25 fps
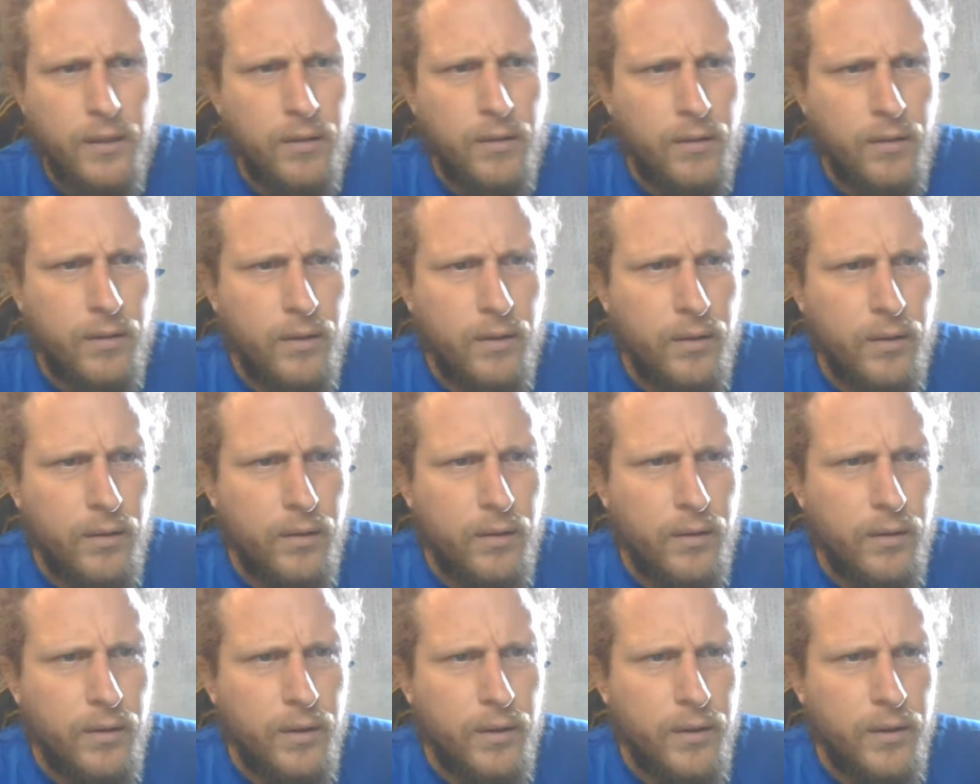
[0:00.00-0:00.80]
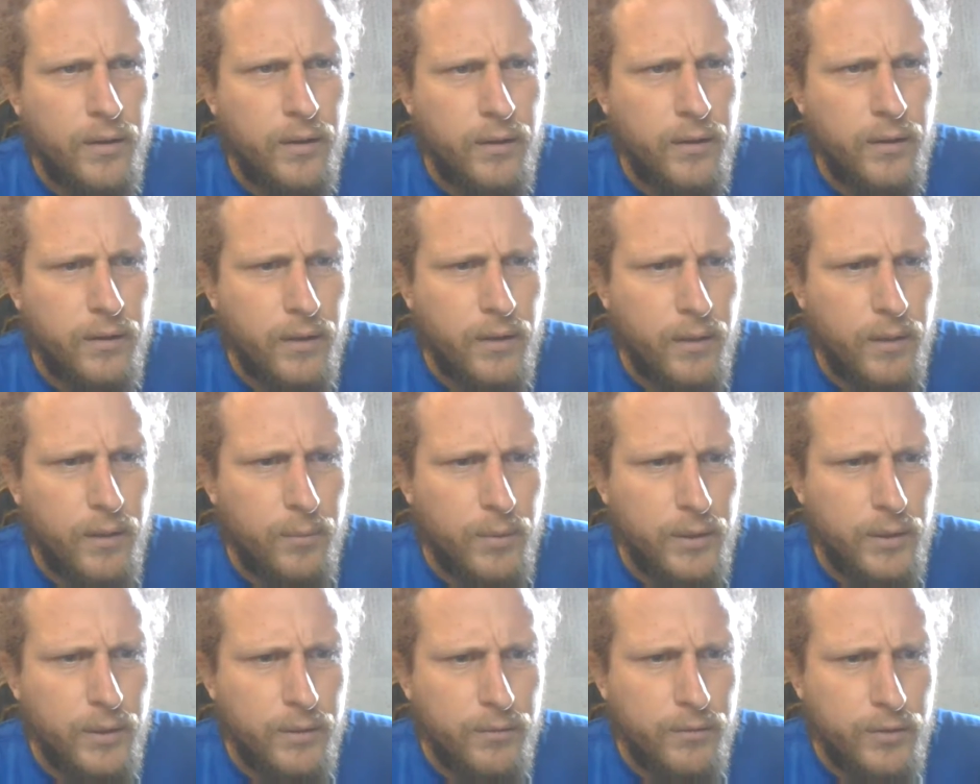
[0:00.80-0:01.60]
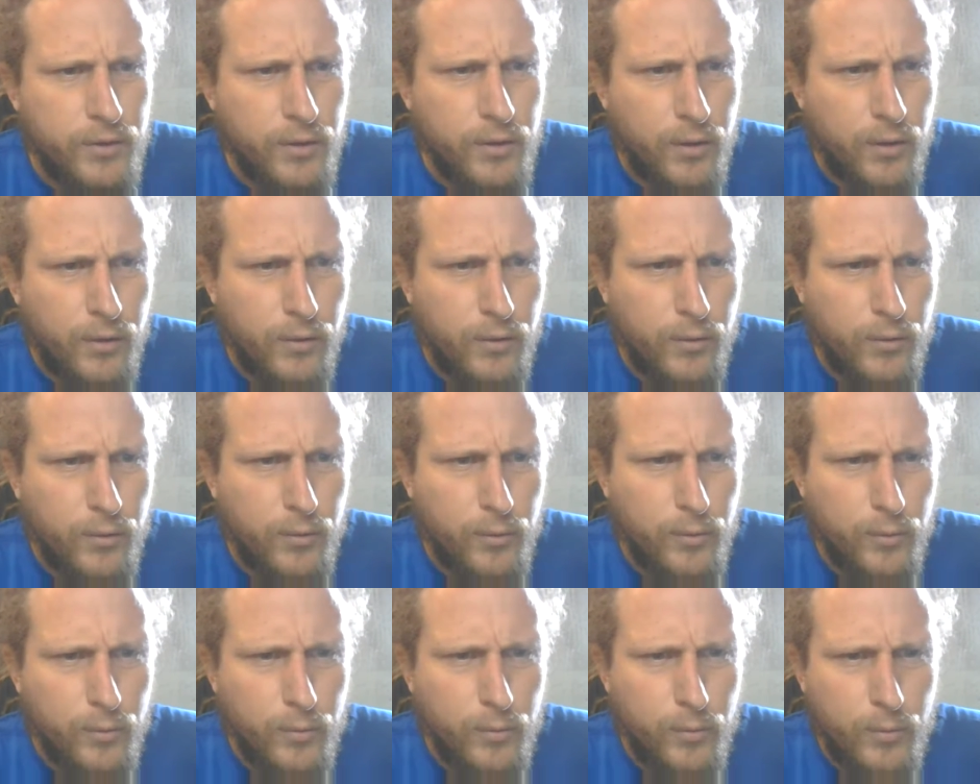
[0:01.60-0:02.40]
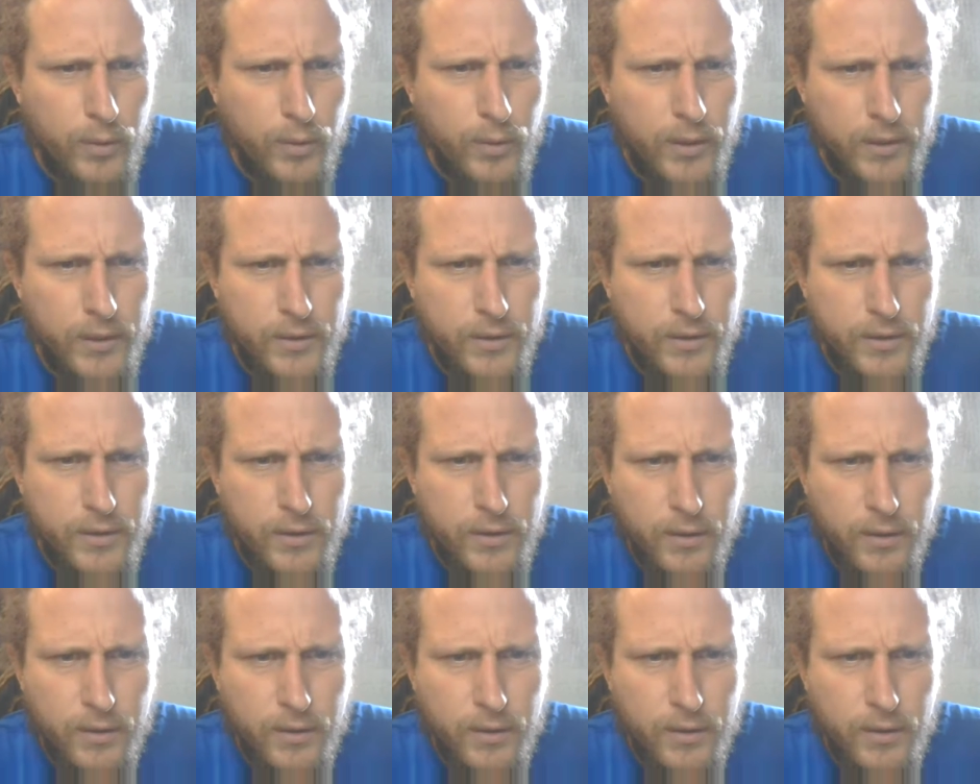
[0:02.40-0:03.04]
I believe so. Where's